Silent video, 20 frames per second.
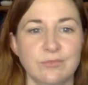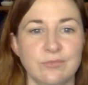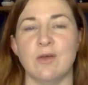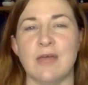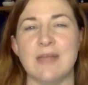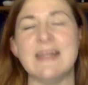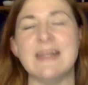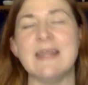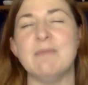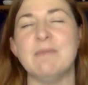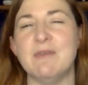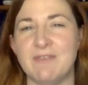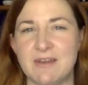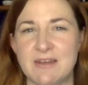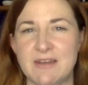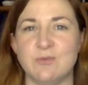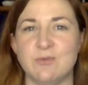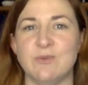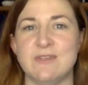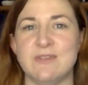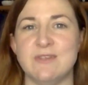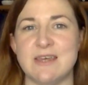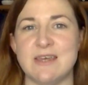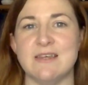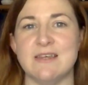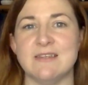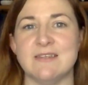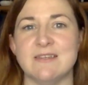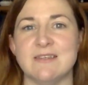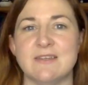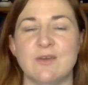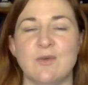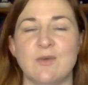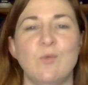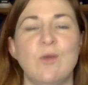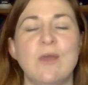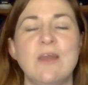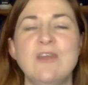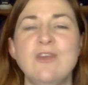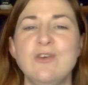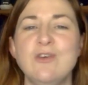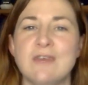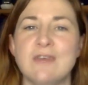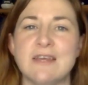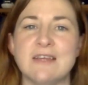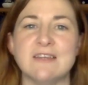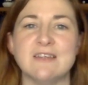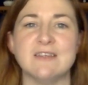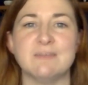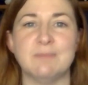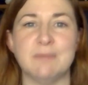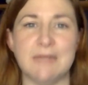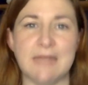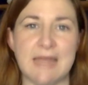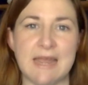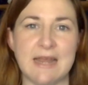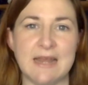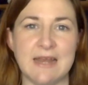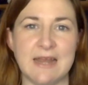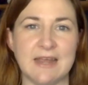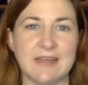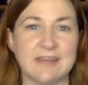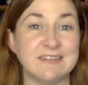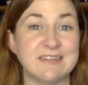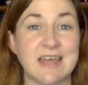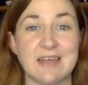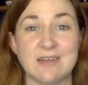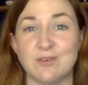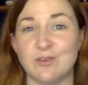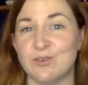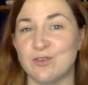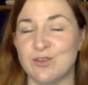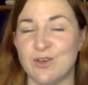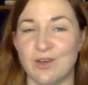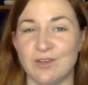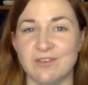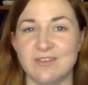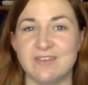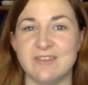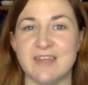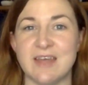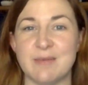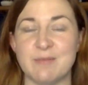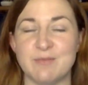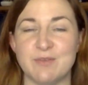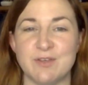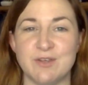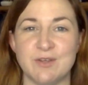And let me finish with this. When you're explaining a technical concept